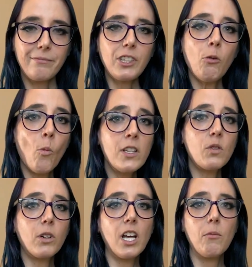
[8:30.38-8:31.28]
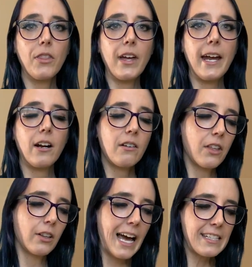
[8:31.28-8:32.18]
Once we're done with the hair, the
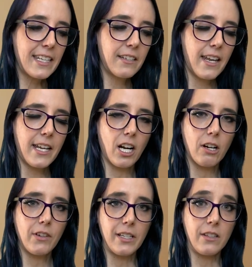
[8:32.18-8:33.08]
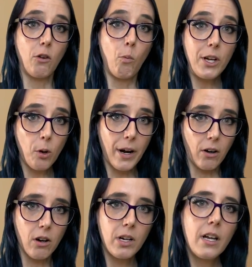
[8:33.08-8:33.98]
last thing to take care of is the
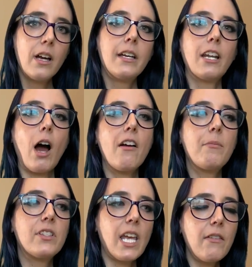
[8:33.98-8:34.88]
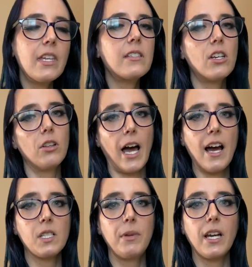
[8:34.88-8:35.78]
wheelbarrow. Now, I've been saving this till
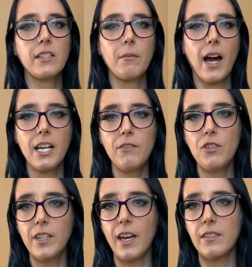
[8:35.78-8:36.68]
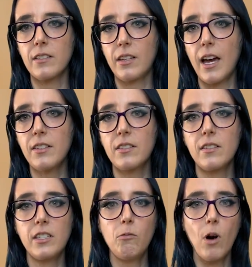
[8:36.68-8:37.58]
last because I'm kind of using it as a test to
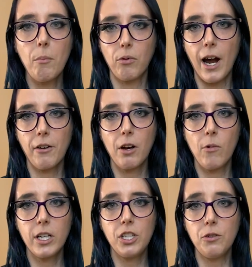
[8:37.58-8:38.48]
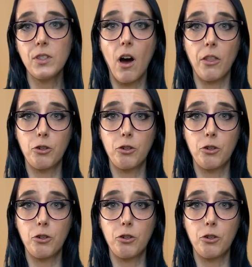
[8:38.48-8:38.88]
see what brown I want to use on the